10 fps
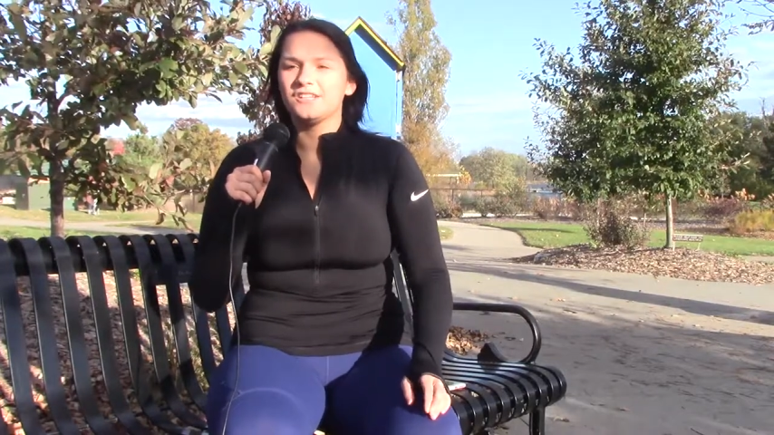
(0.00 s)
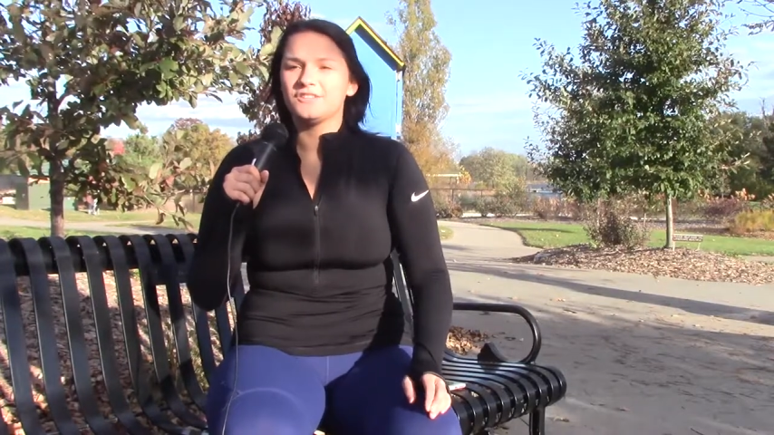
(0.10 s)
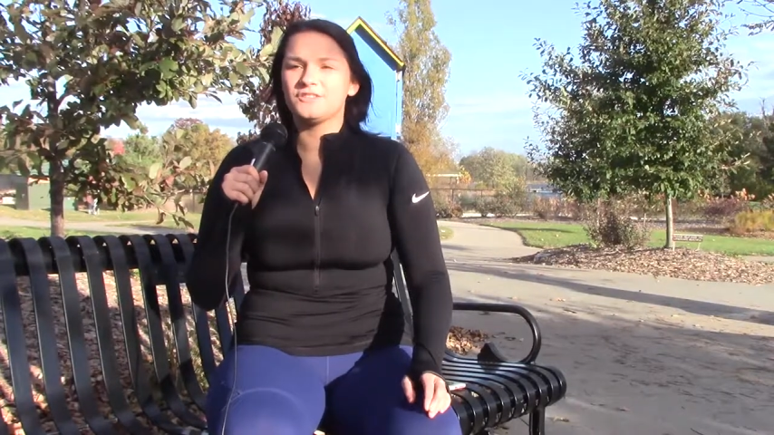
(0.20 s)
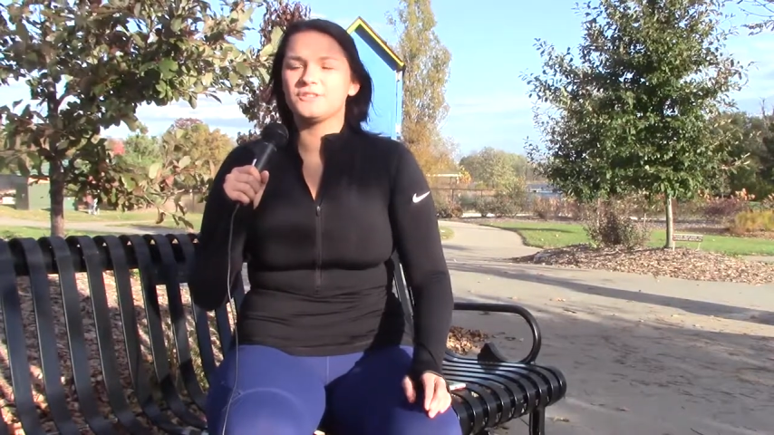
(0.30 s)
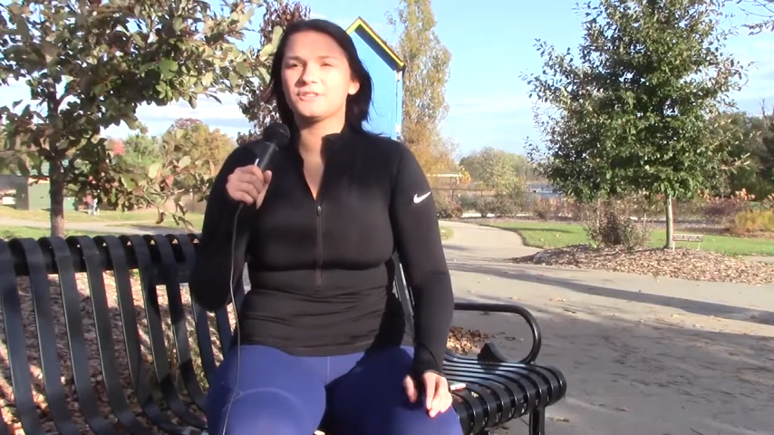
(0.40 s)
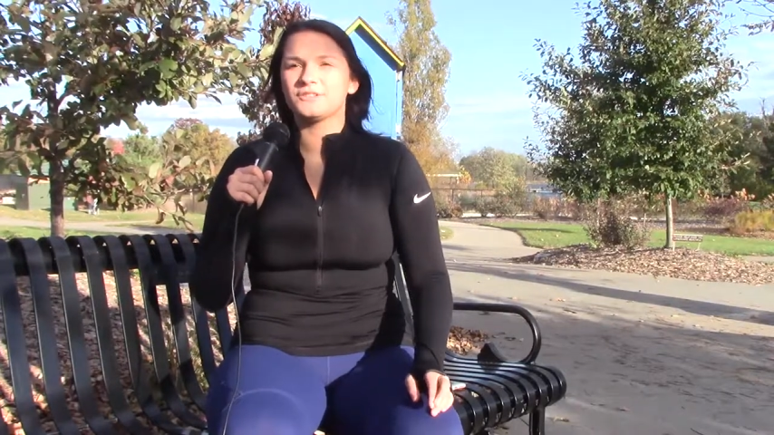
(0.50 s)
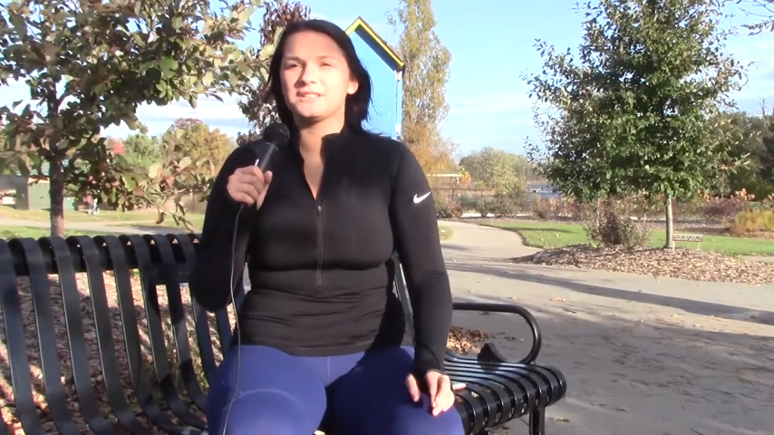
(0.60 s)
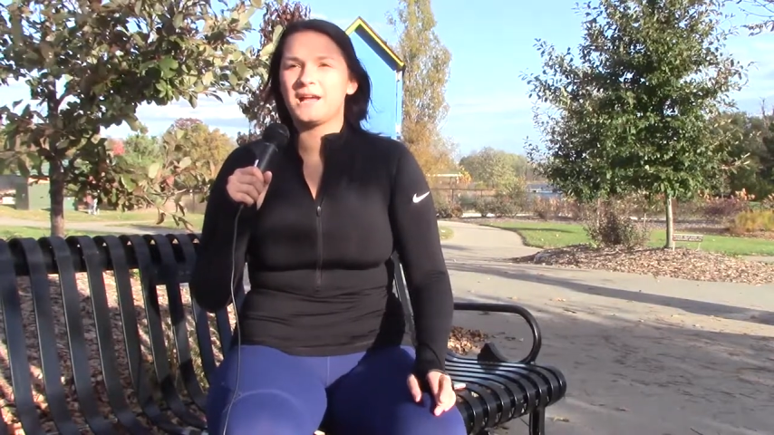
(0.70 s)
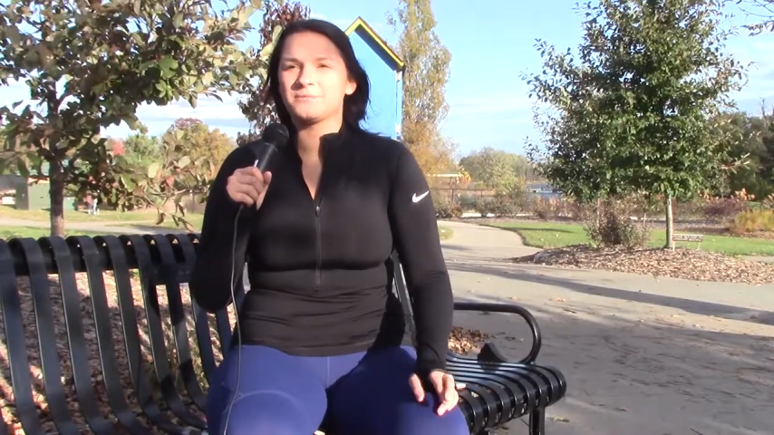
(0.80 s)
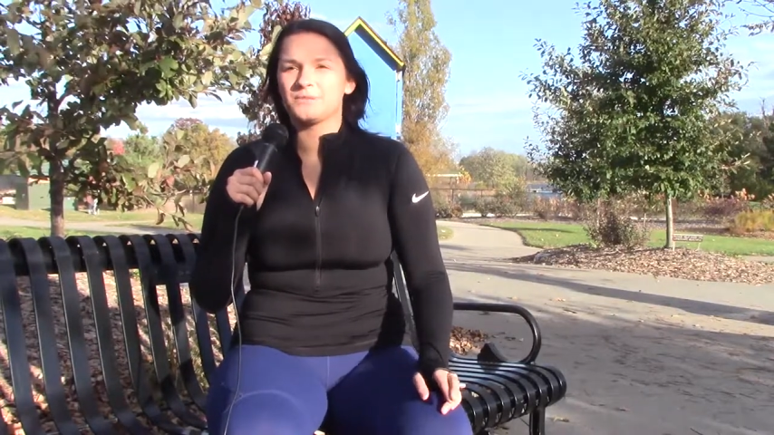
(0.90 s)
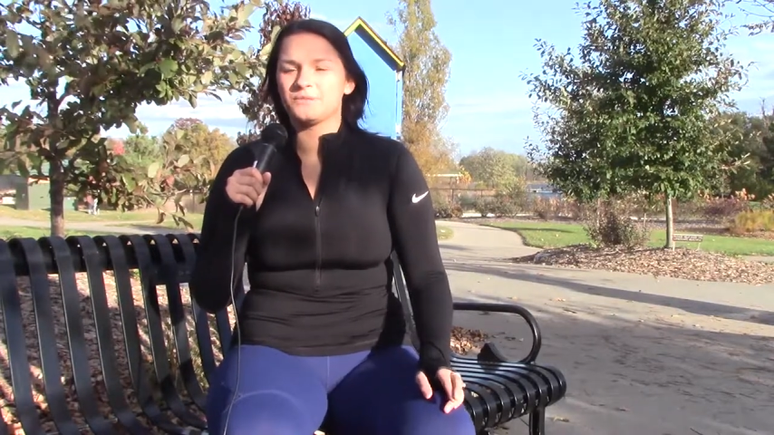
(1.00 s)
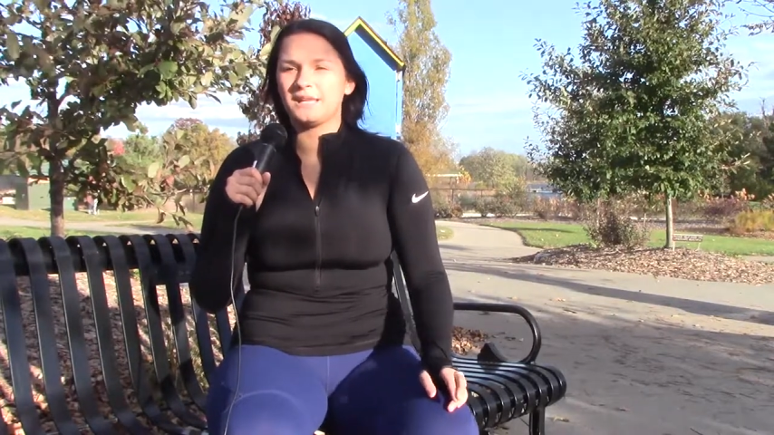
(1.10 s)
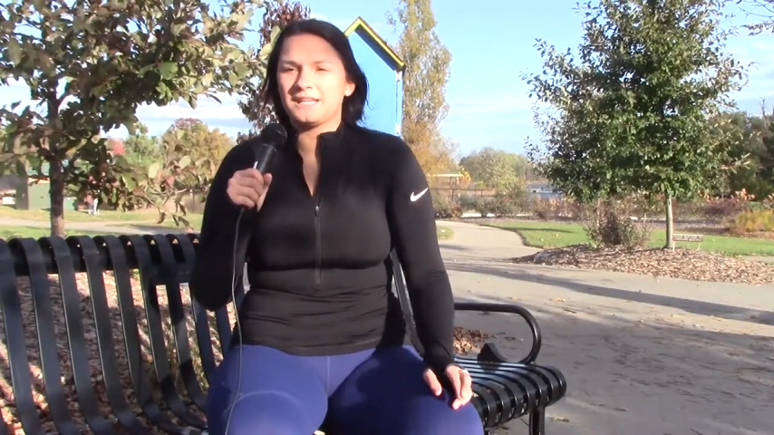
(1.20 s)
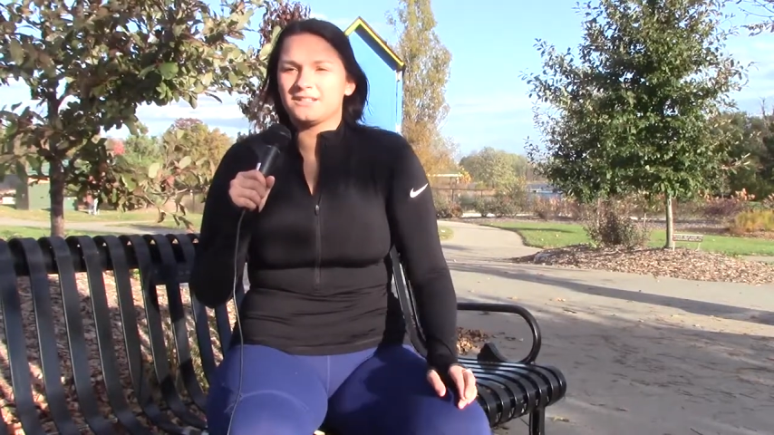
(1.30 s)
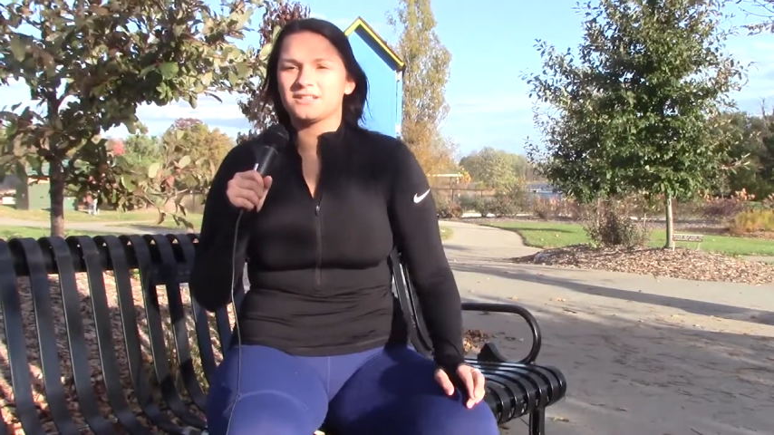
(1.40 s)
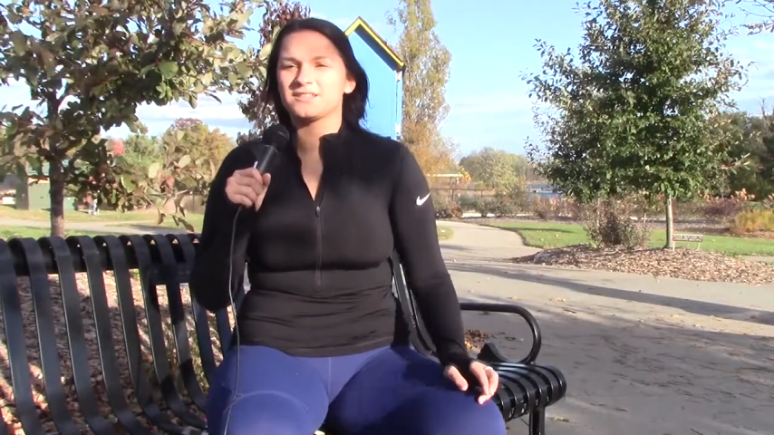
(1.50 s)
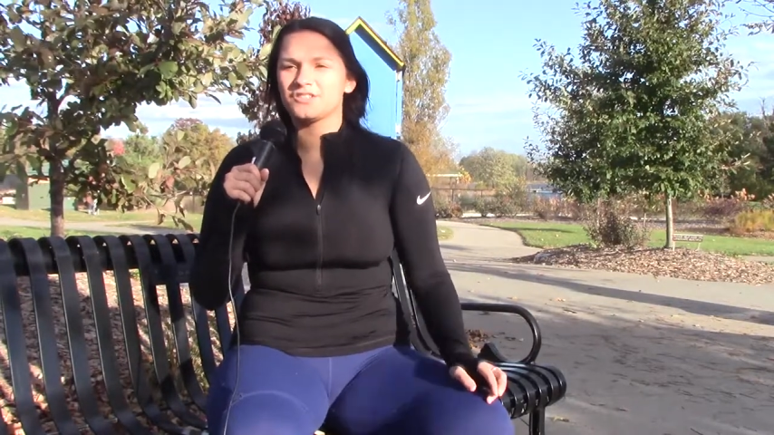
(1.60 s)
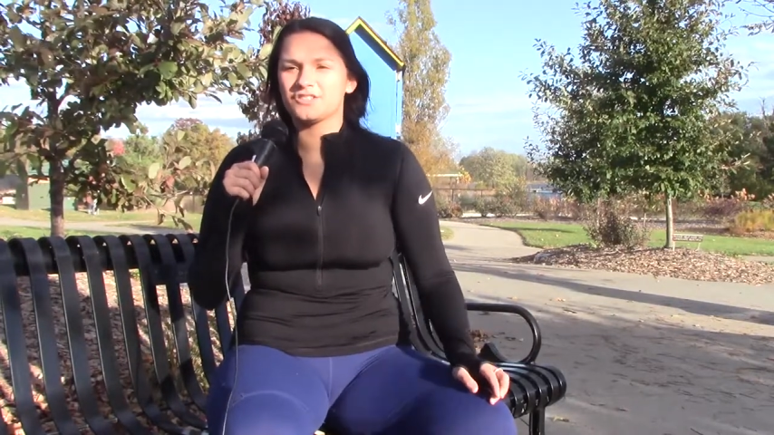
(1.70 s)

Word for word: two or three times a week because it's